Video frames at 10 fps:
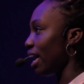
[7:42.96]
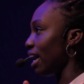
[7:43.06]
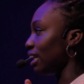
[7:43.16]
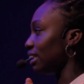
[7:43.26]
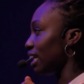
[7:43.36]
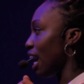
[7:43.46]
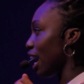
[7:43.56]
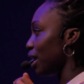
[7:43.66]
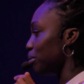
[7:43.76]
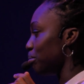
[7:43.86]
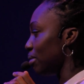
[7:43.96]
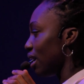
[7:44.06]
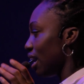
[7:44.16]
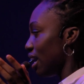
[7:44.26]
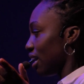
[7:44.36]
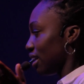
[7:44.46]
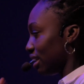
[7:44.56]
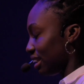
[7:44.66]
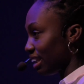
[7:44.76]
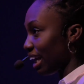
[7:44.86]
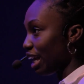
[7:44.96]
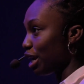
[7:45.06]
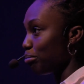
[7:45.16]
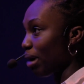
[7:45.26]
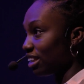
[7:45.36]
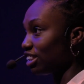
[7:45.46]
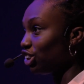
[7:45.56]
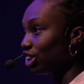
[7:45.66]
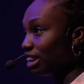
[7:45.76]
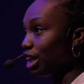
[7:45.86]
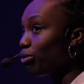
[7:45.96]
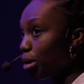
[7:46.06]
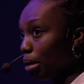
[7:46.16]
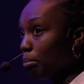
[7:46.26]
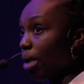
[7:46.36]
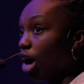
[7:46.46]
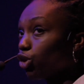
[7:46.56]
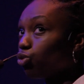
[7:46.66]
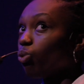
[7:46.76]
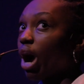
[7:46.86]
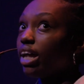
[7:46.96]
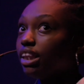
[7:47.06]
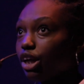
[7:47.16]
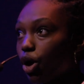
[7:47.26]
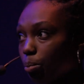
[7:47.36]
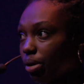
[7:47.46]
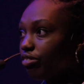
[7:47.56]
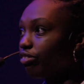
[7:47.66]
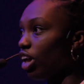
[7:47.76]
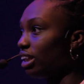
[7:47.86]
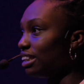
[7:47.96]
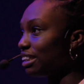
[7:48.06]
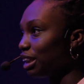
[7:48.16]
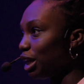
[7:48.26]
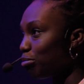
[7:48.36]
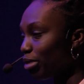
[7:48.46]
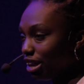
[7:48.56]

and I am sitting in a passenger seat with my mouth widely open, falling asleep,